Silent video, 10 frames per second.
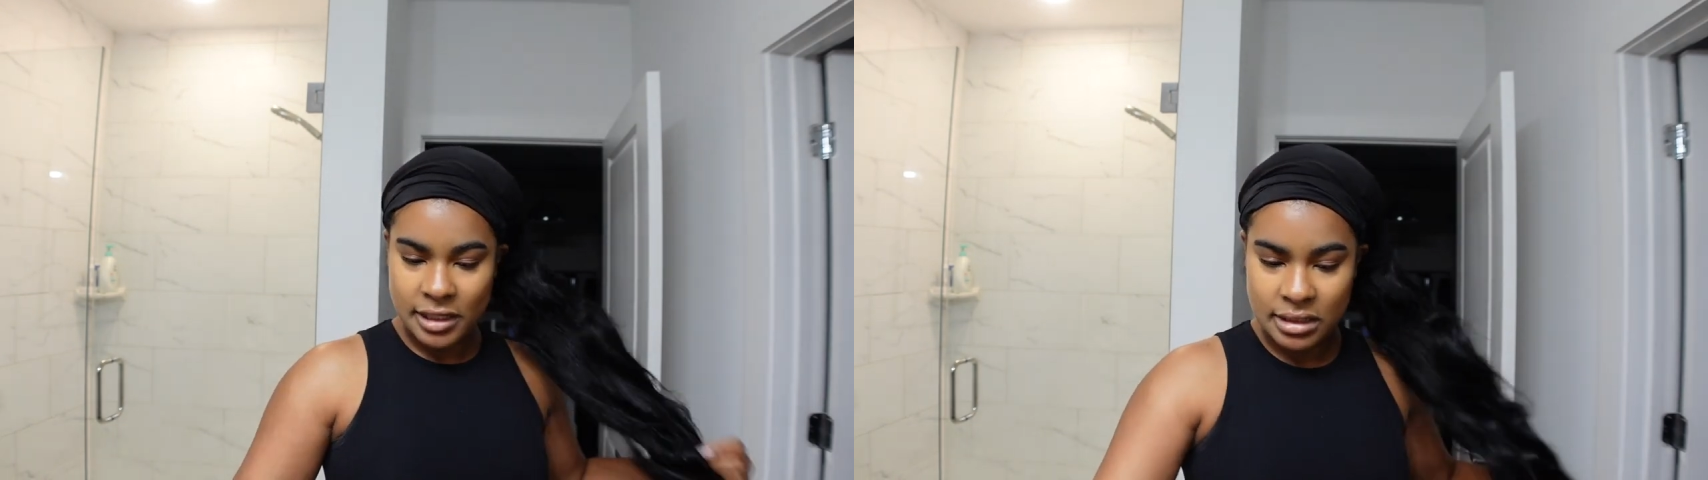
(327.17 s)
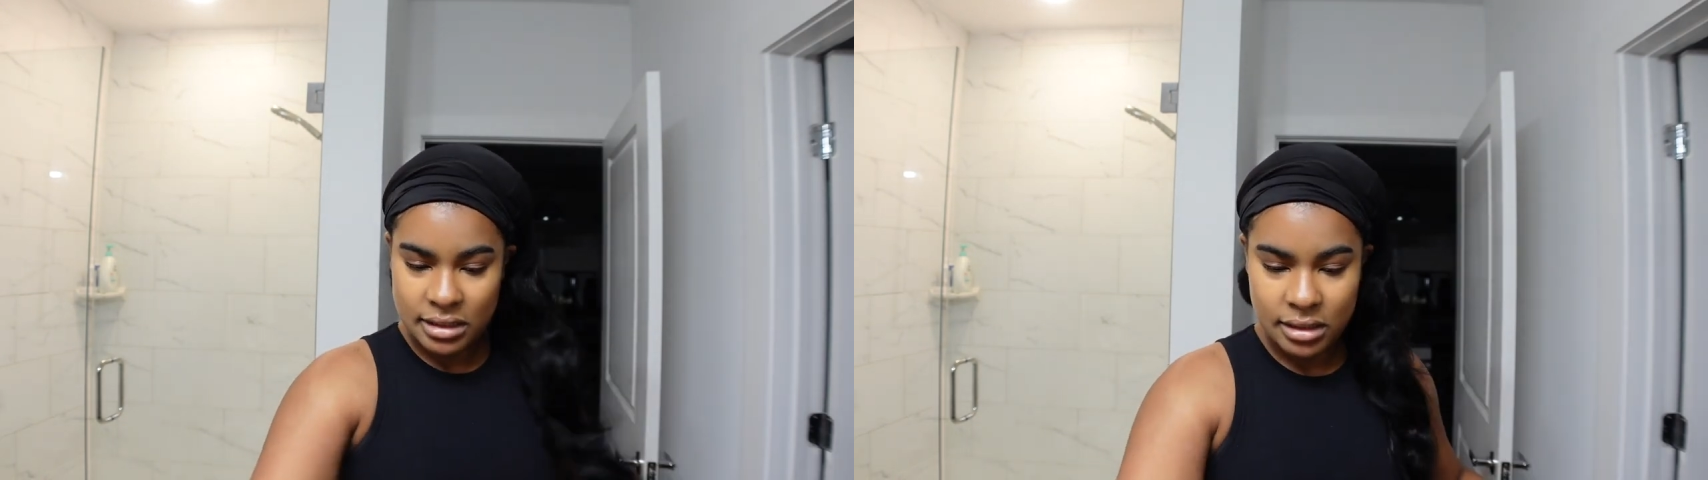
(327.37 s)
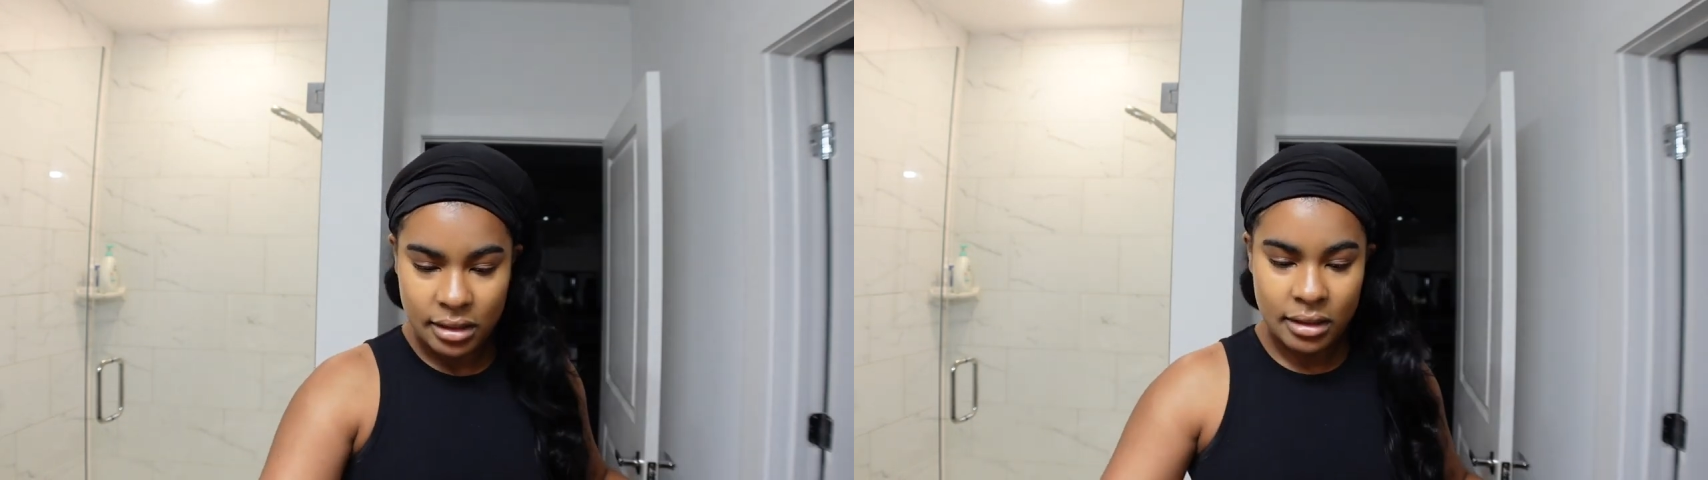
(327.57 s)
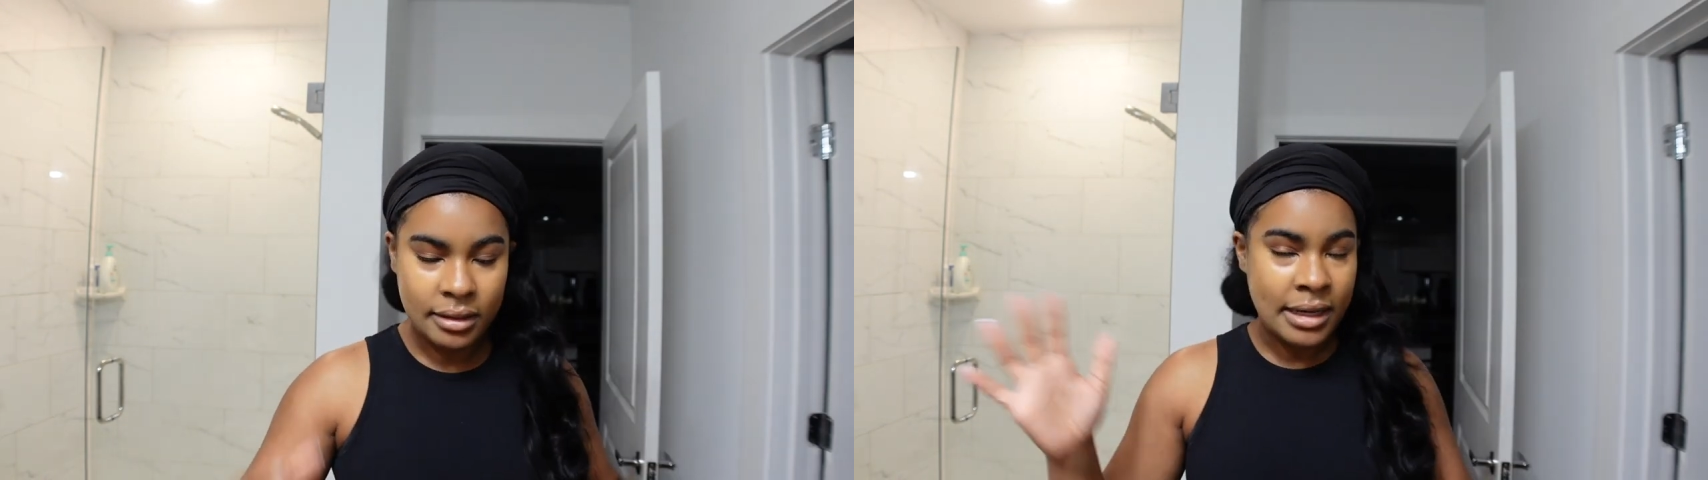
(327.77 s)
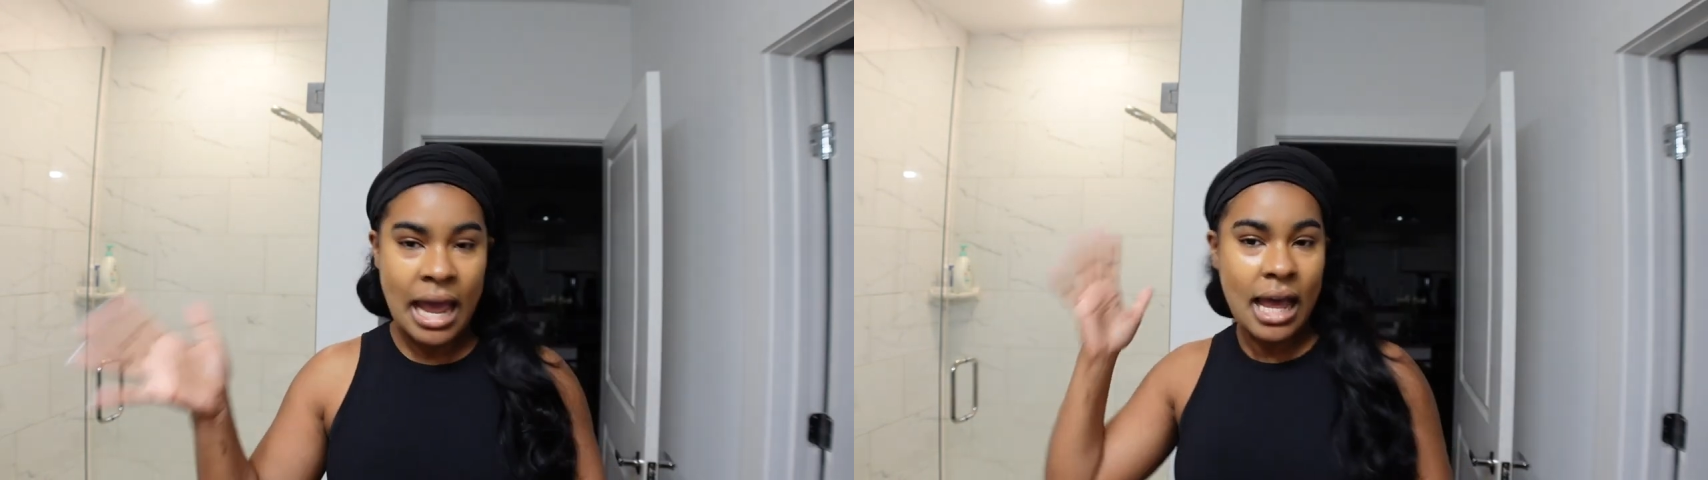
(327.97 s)
is
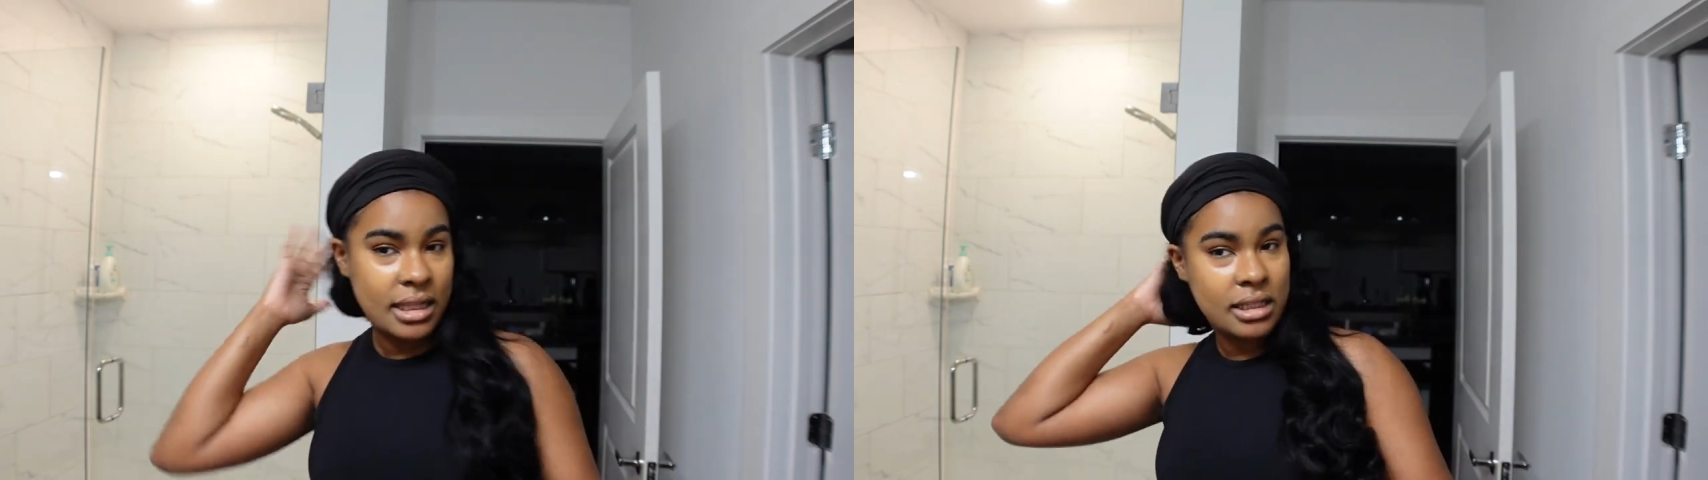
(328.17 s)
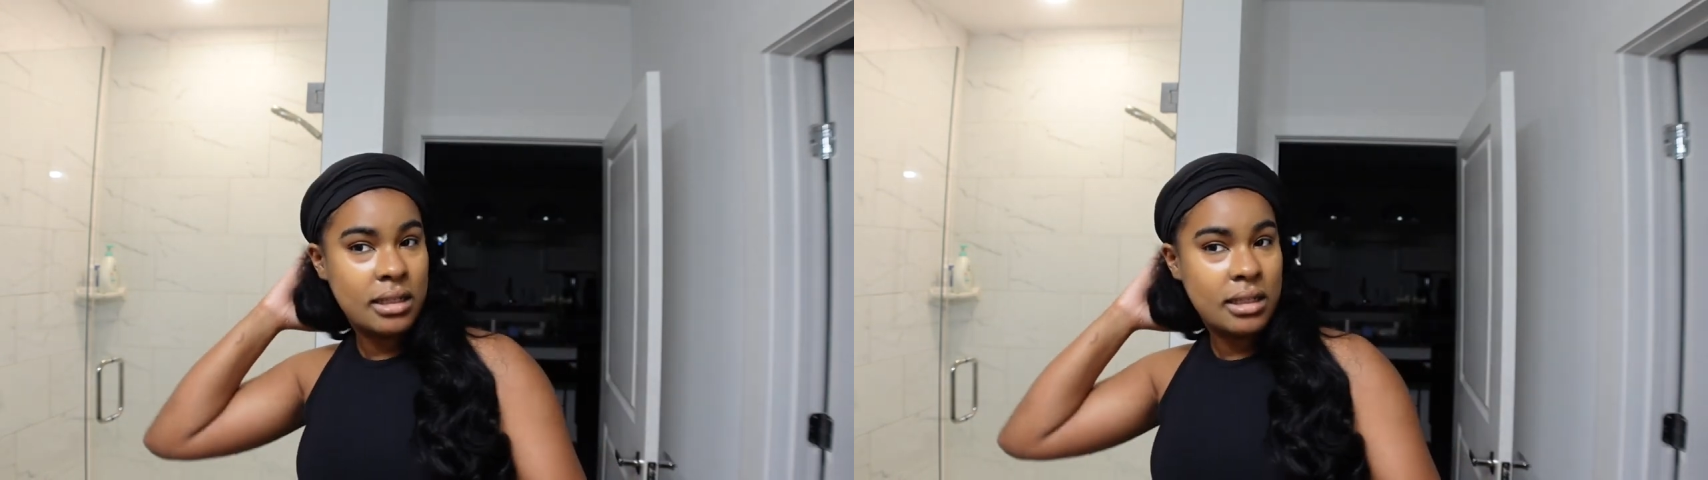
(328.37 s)
not